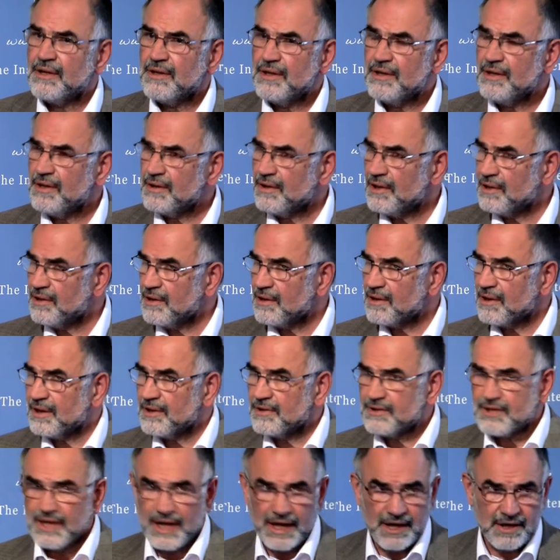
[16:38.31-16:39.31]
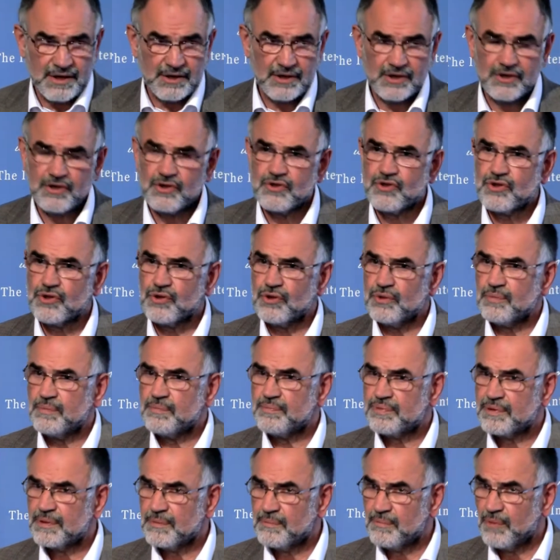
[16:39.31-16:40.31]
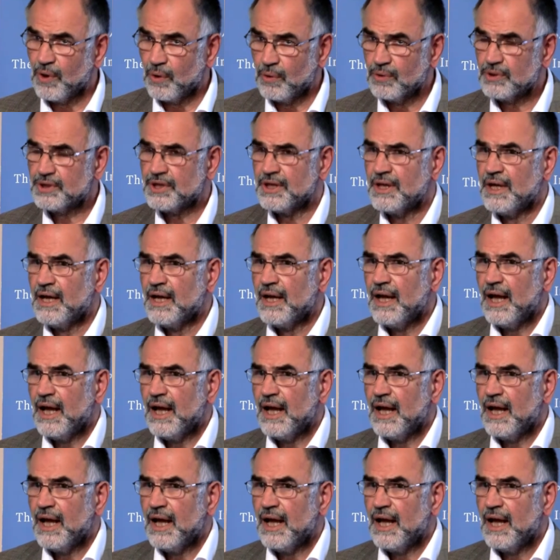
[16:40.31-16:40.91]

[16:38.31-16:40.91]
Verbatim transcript: This is intended to promote